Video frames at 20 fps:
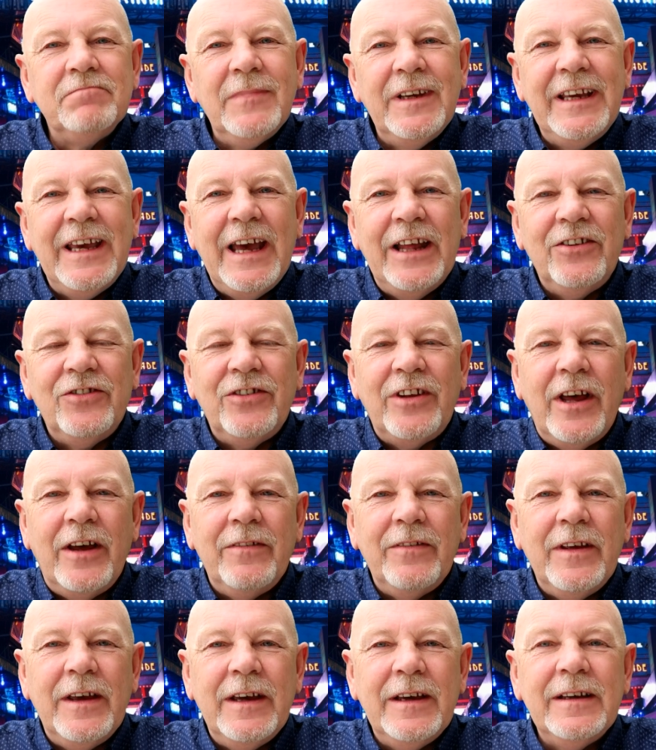he heads
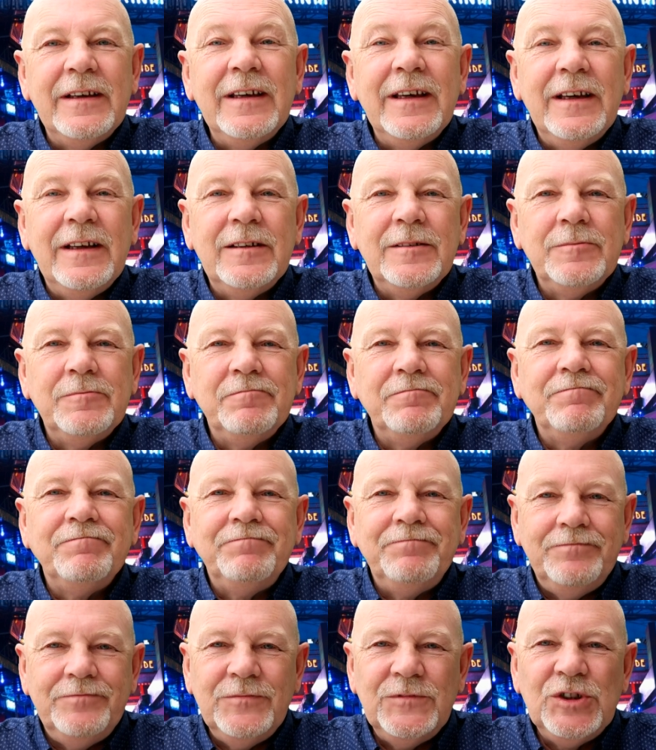down there in,
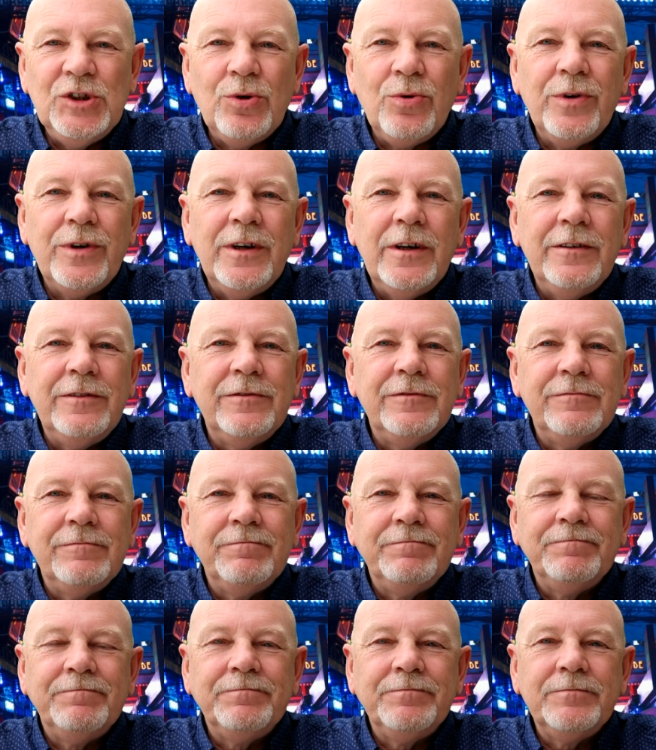sure enough,
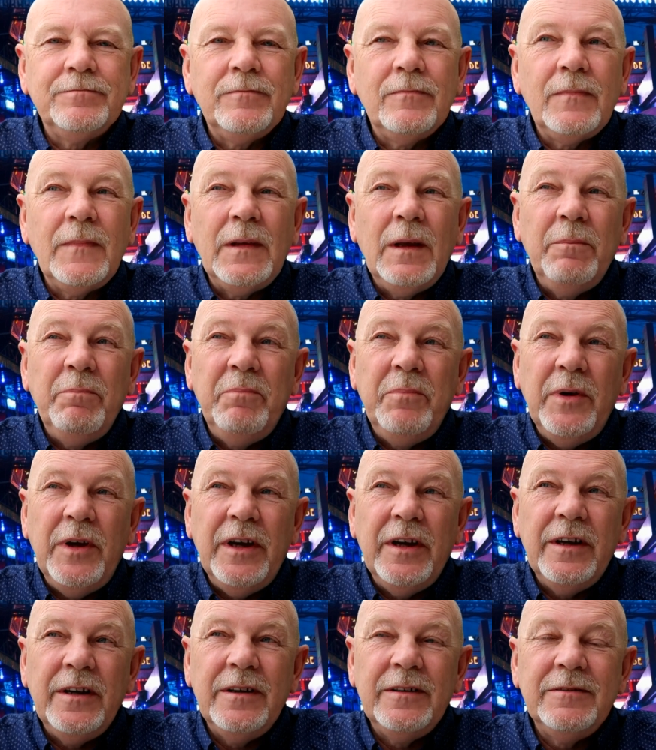
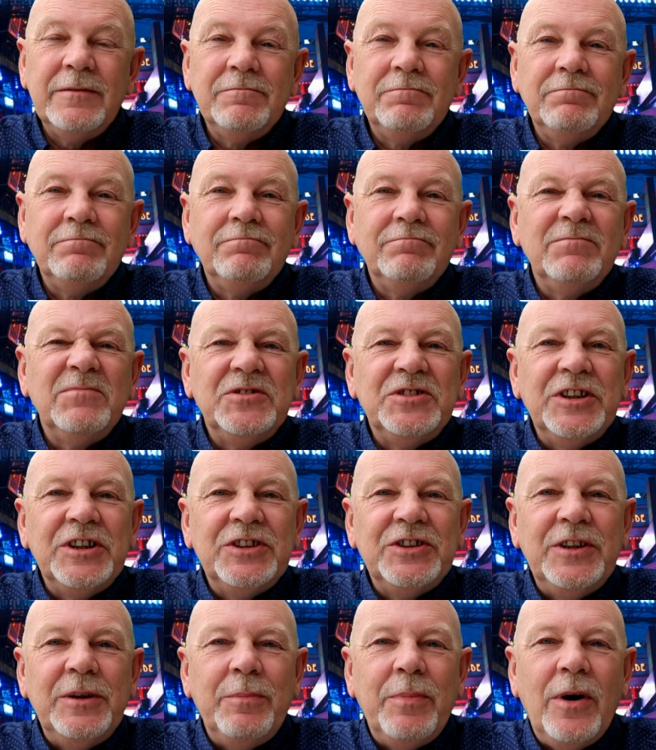beer,
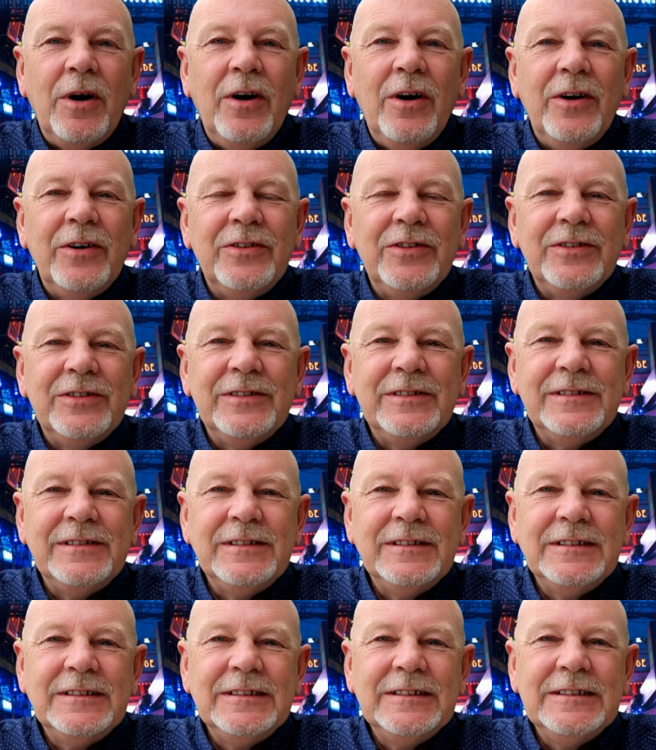60 baht,
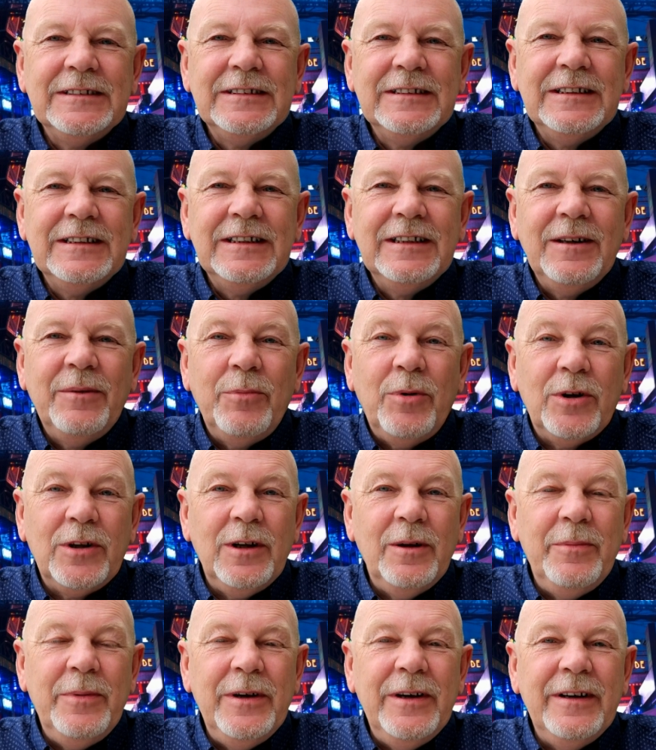
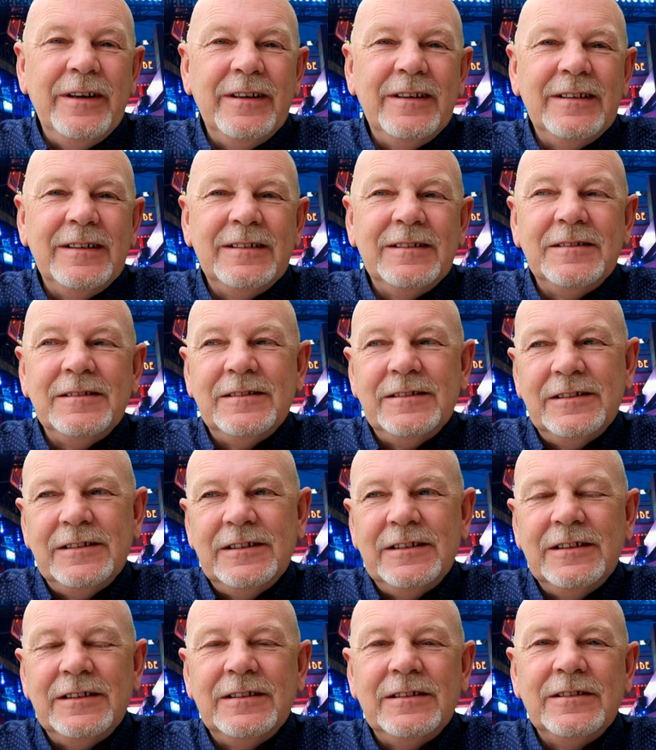bottle of beer,
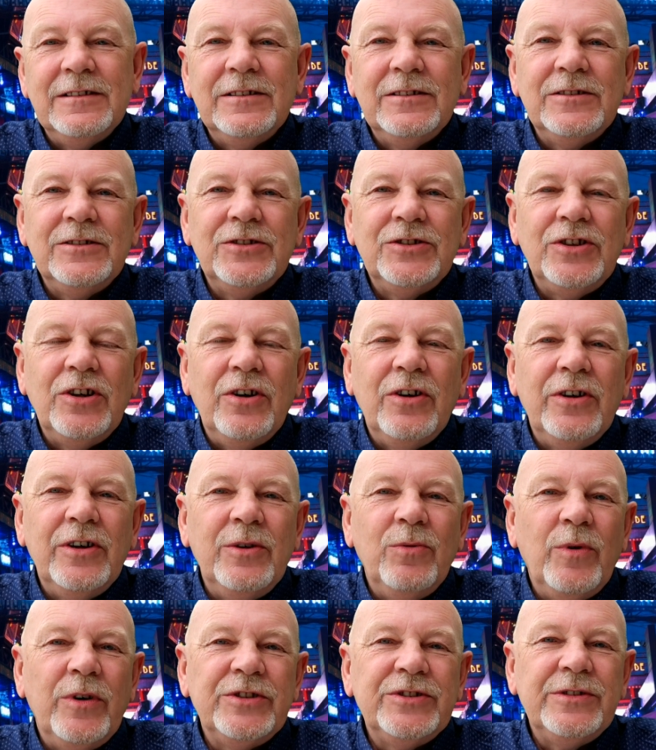Thai,
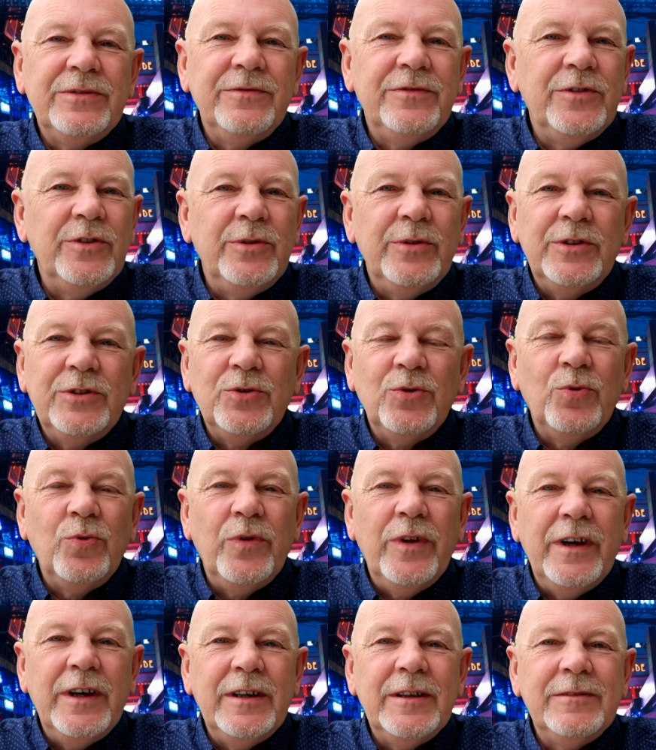Western food, it's all
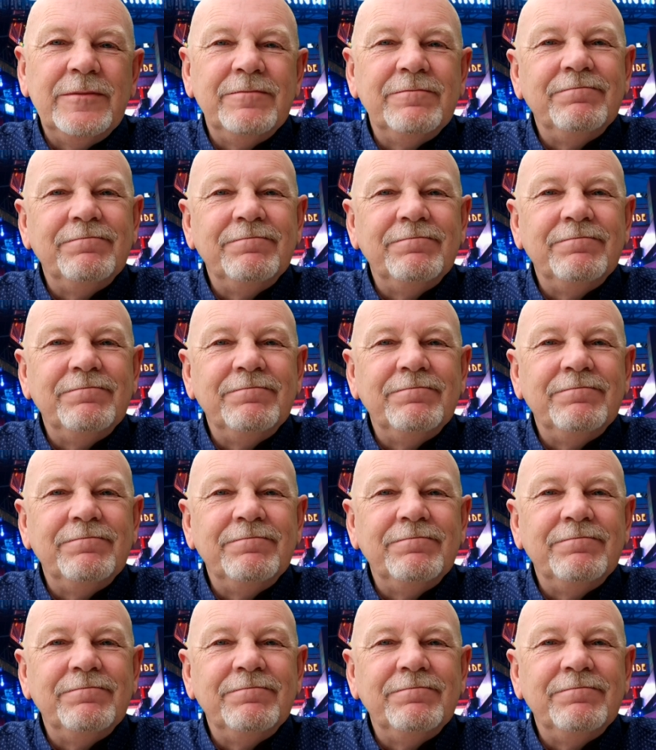there.